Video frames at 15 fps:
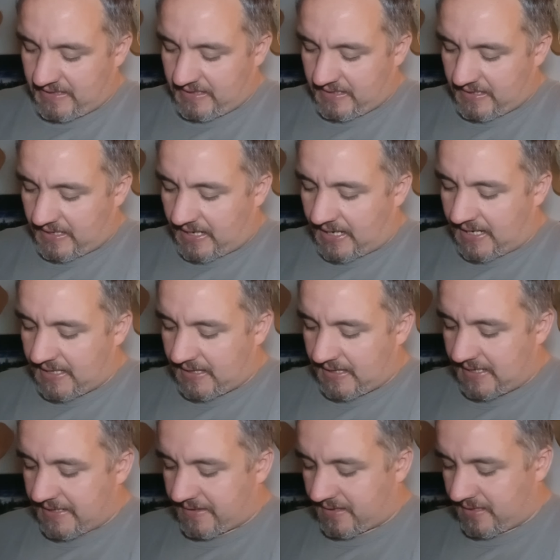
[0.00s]
I
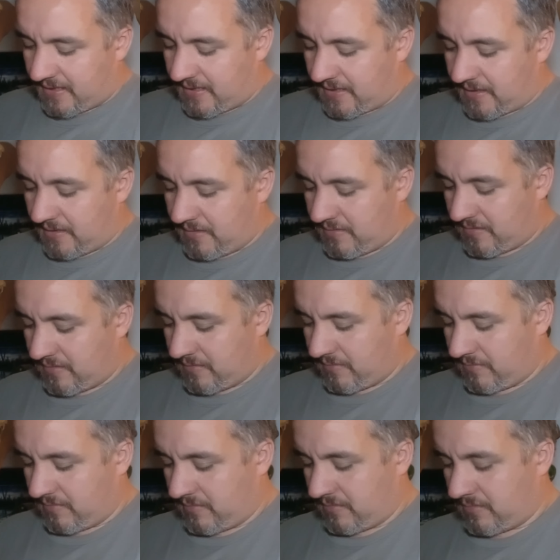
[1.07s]
like the
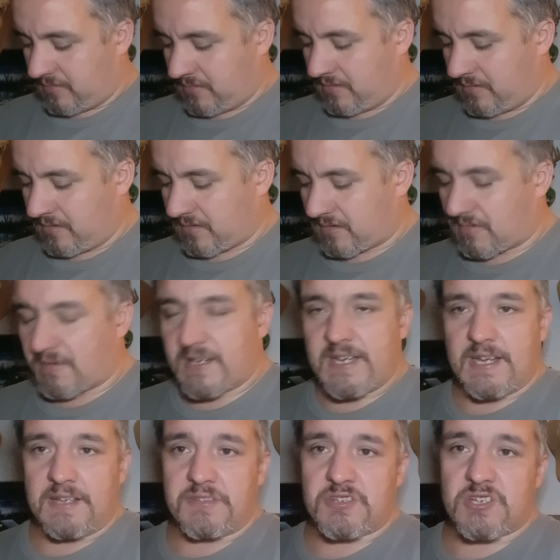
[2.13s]

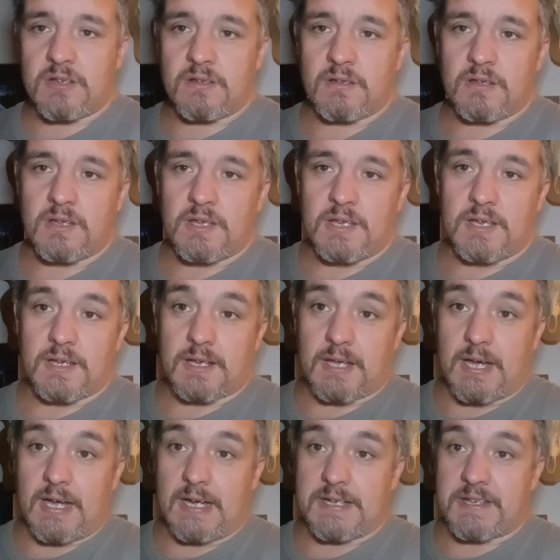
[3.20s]
3-inch
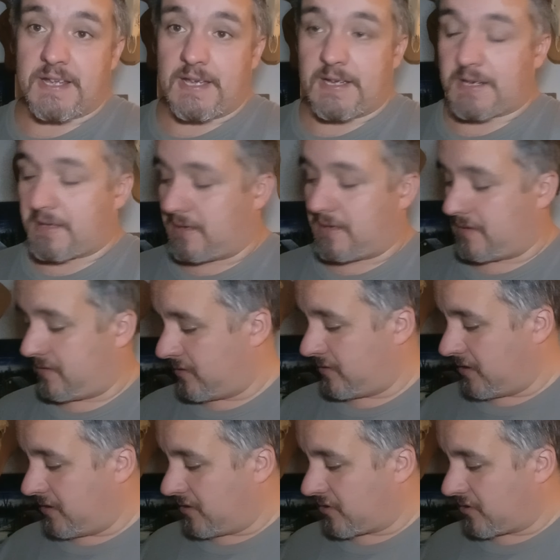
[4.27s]
high-tech
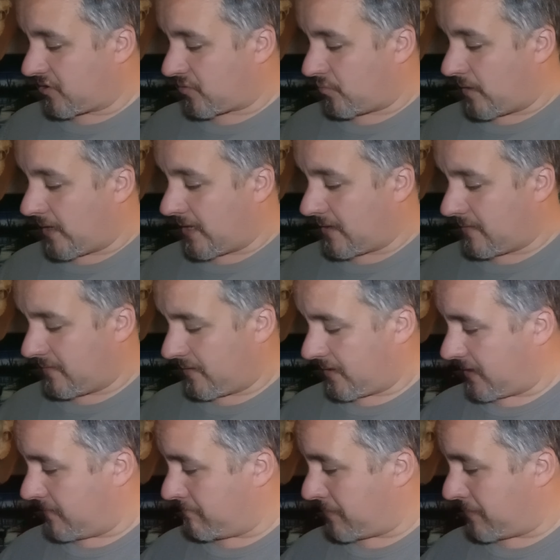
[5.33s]
swing
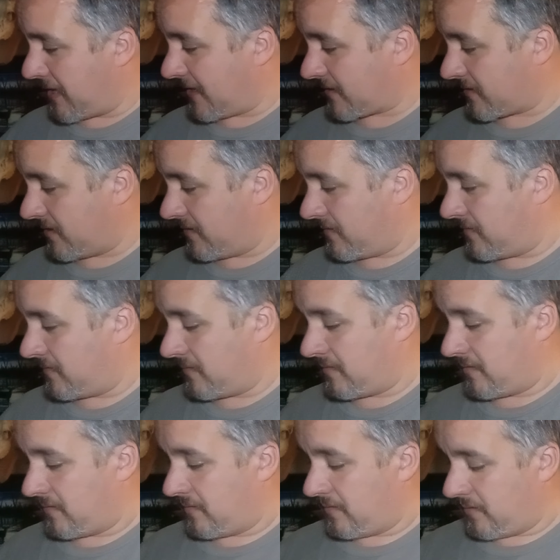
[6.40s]
impact,
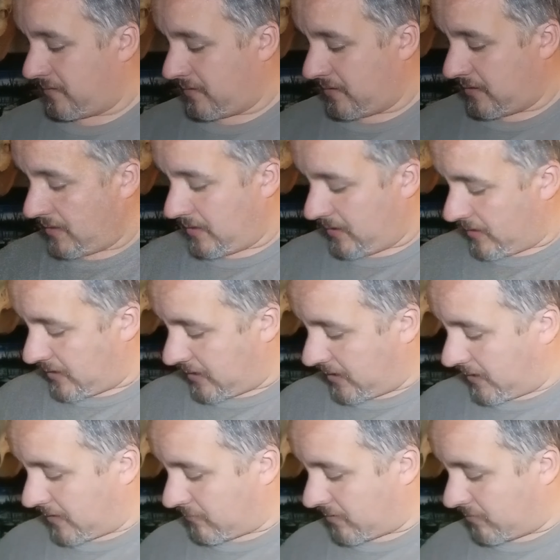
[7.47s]
and I
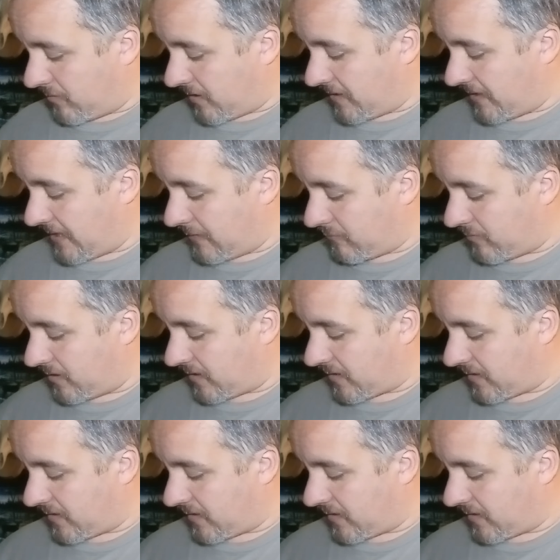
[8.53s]
would run that with